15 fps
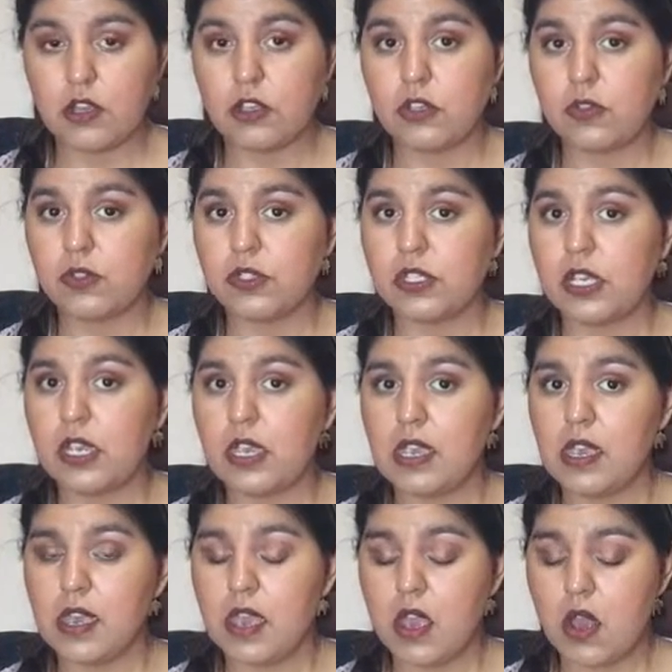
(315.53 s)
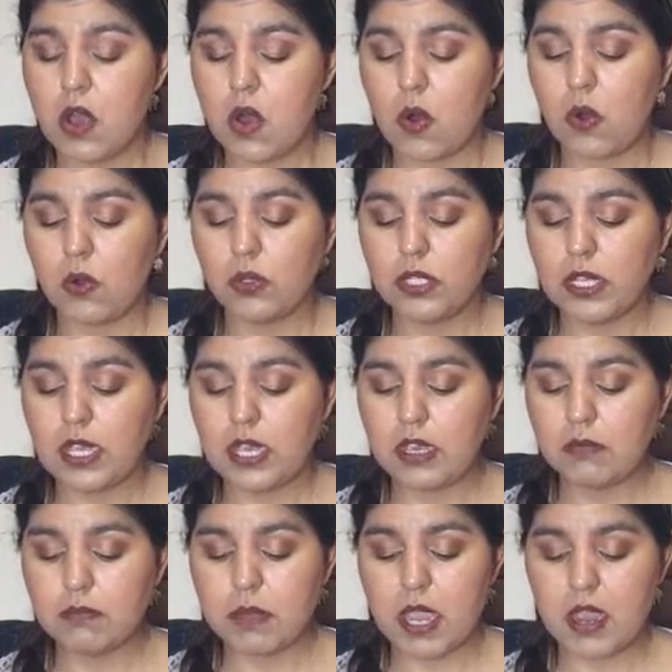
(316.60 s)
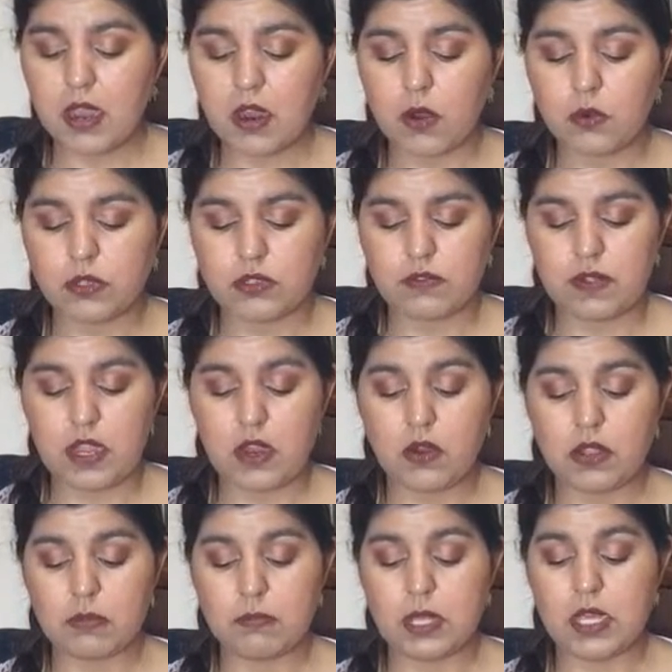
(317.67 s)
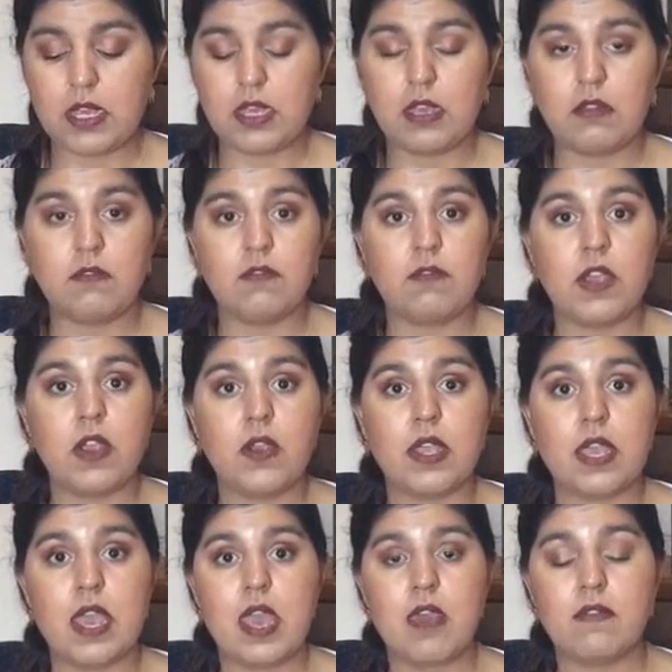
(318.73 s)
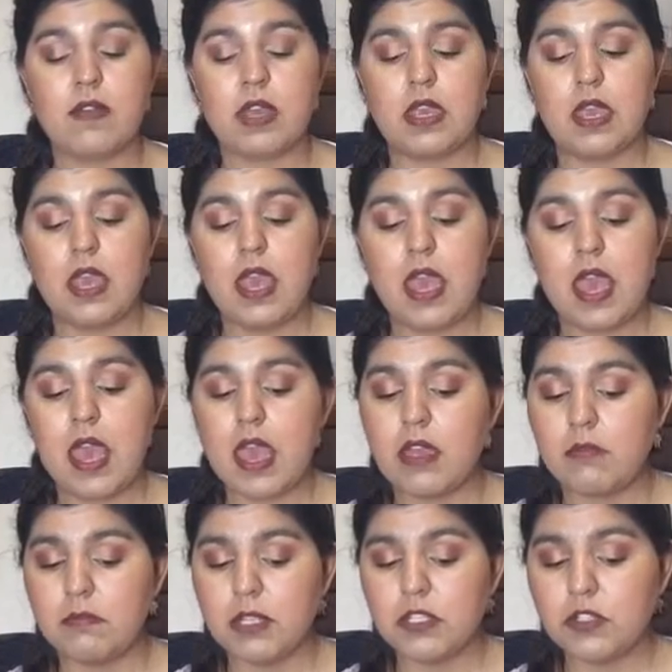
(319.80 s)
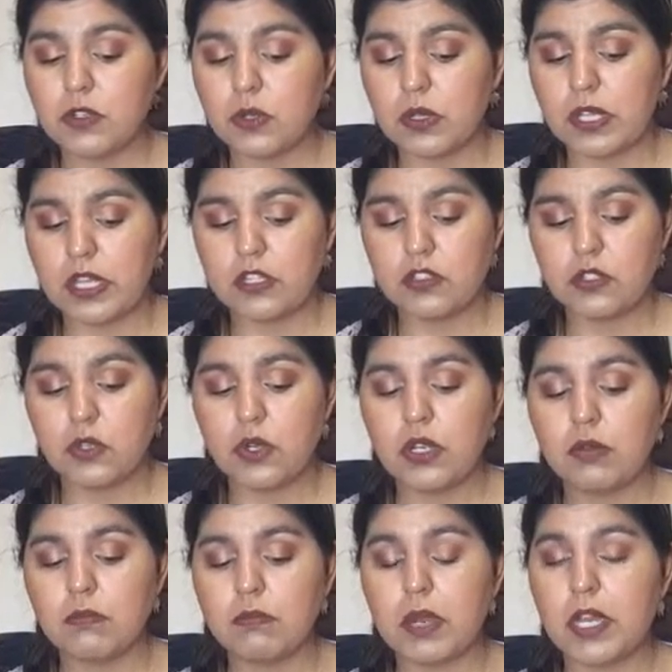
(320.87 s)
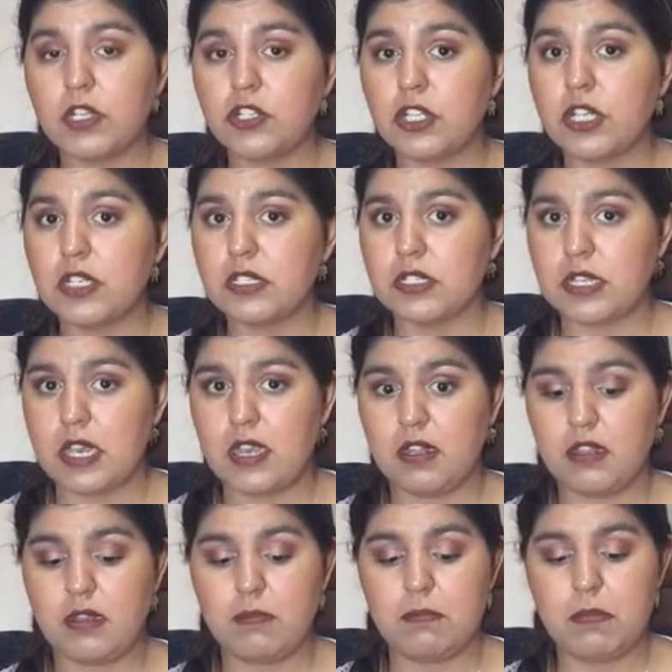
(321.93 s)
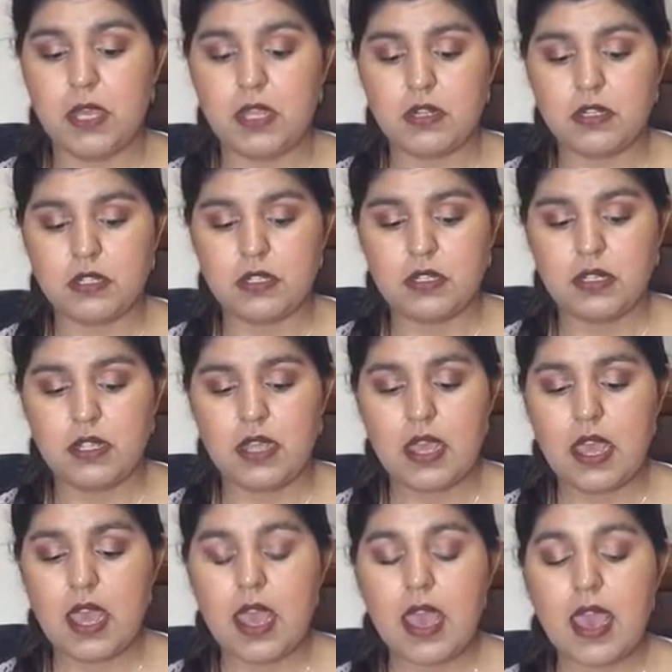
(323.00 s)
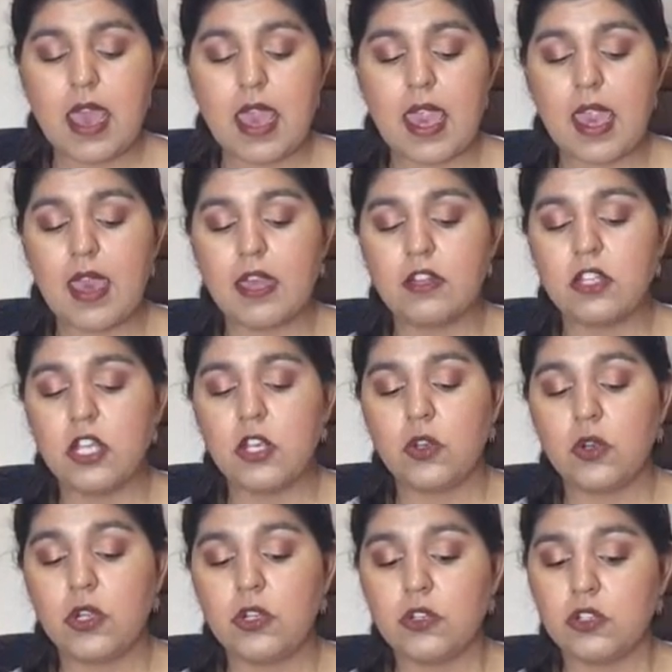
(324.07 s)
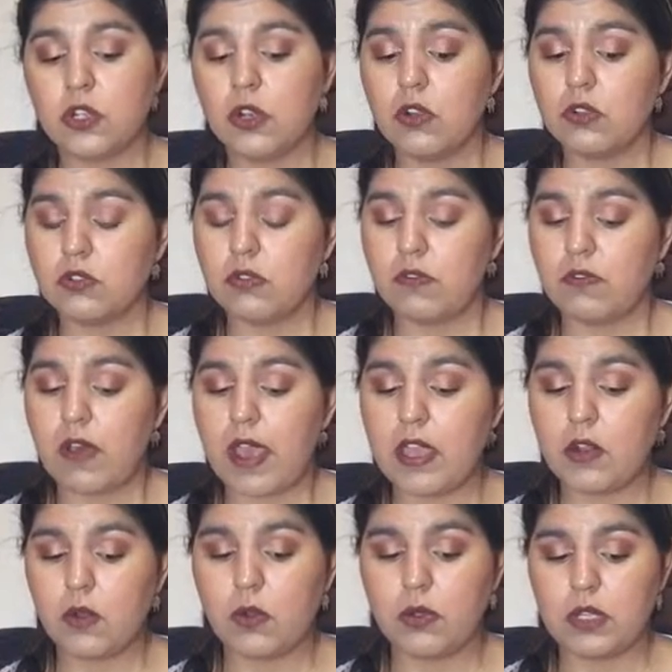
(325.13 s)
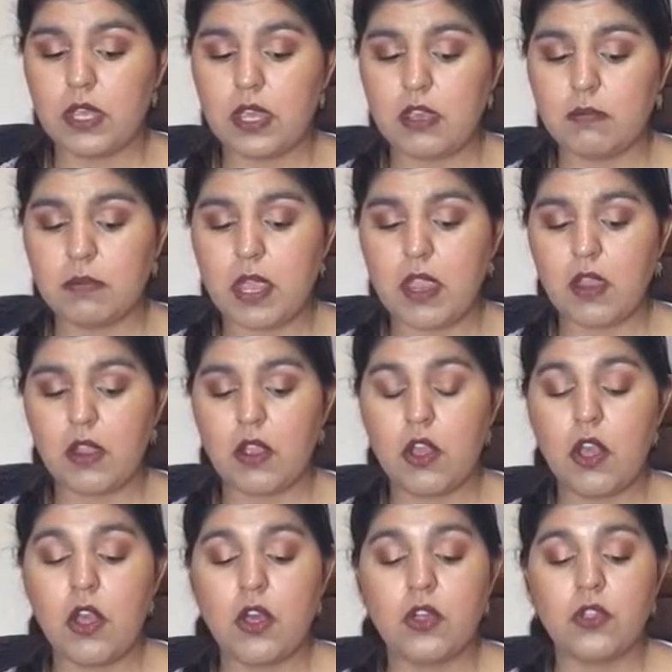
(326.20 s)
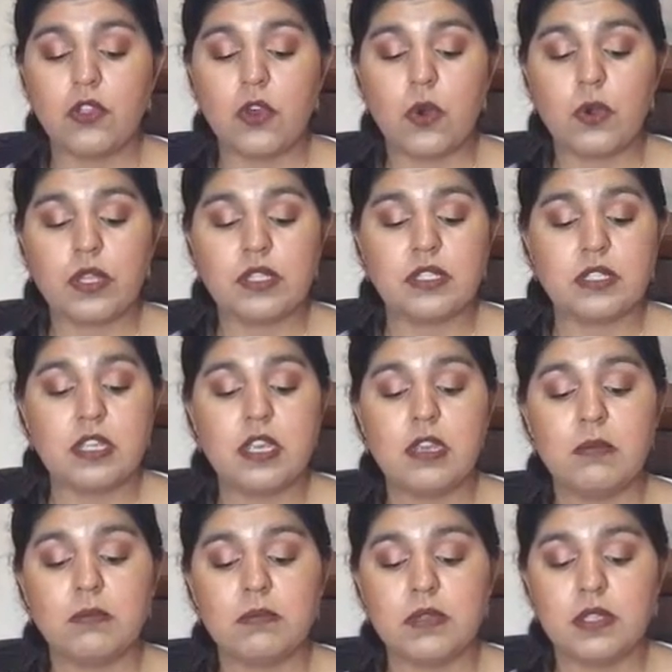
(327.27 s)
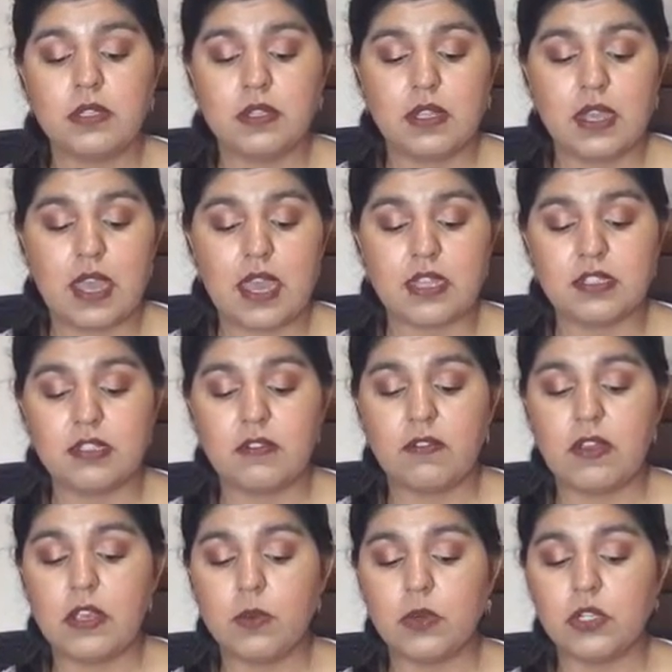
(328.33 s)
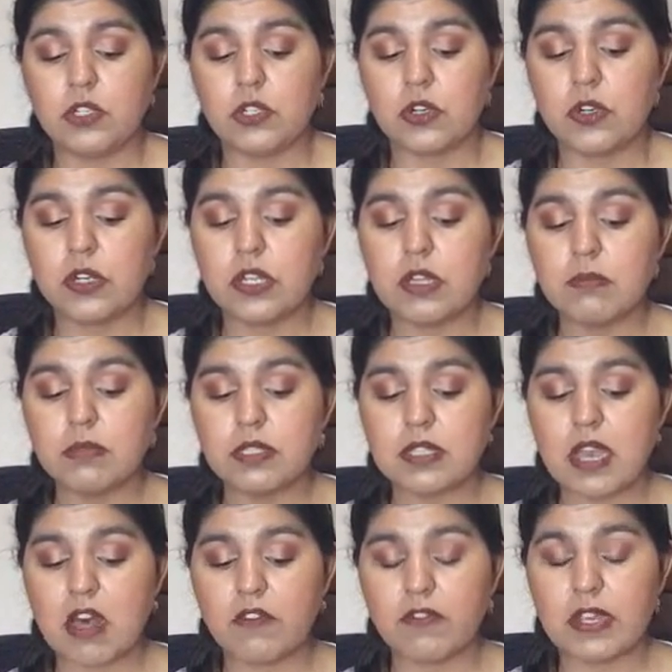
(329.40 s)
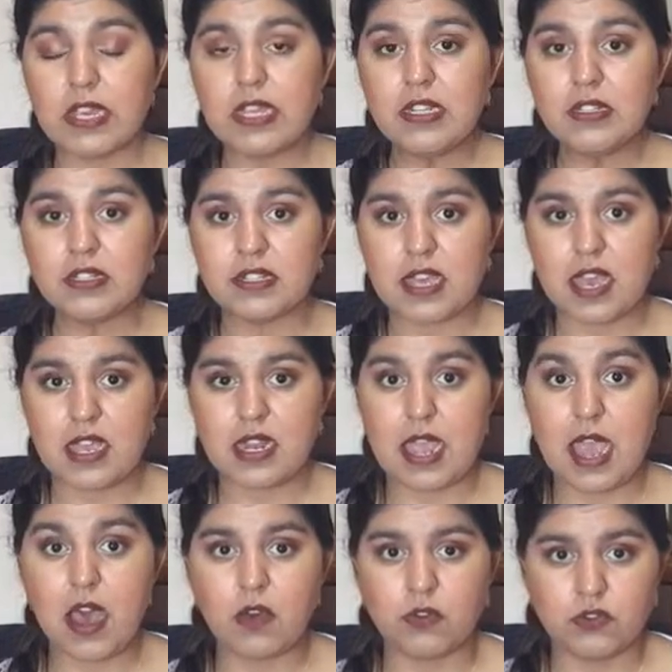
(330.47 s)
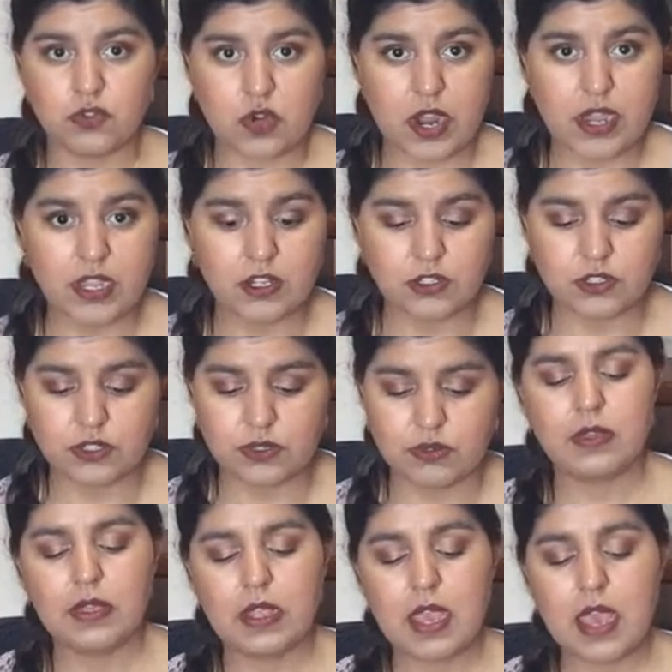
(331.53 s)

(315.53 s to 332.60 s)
You see, Old King Bear was very big and very heavy, and Mr. Lynx couldn't budge his tail a bit. And he couldn't turn to fight Old King Bear, though it seemed as if he would turn himself inside out trying to.